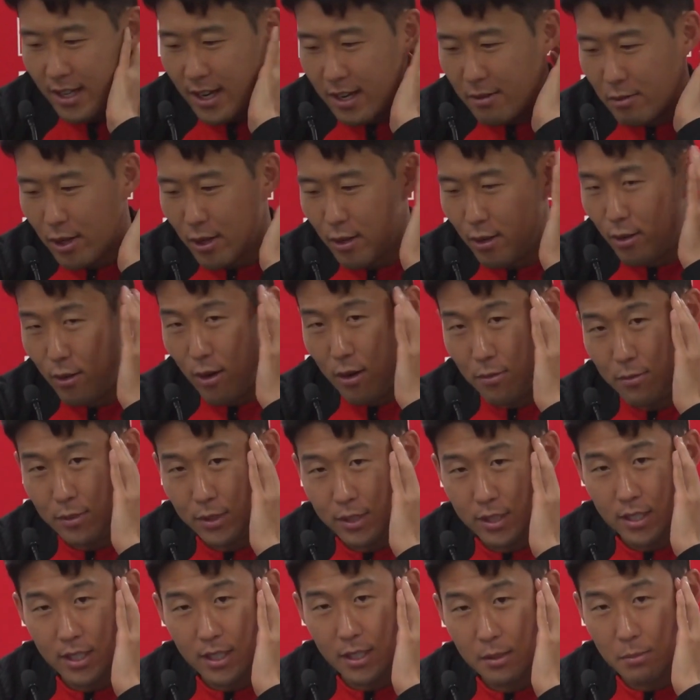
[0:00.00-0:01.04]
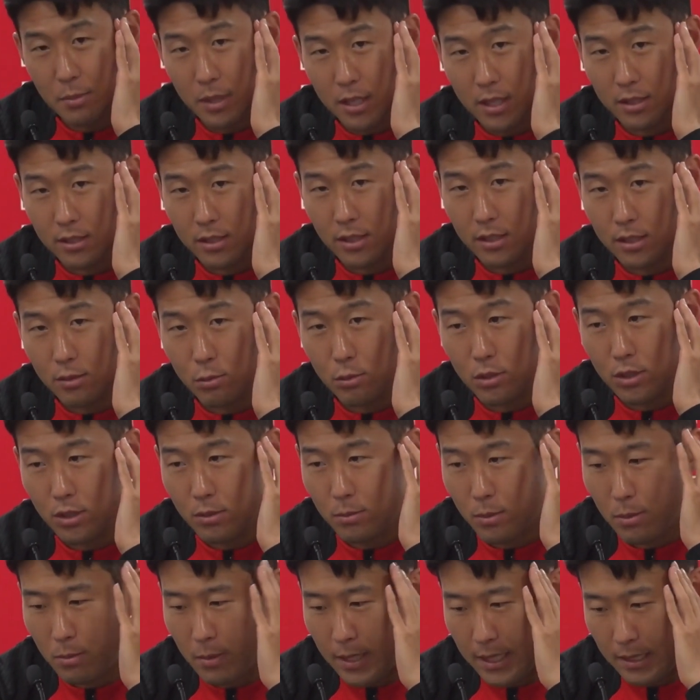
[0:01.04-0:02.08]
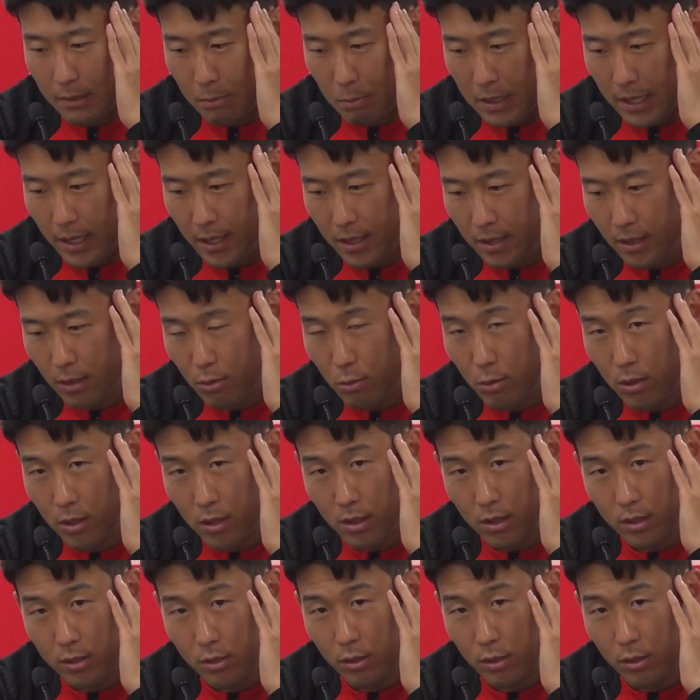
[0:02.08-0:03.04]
Harry go, obviously, because he's one of the best players in the world.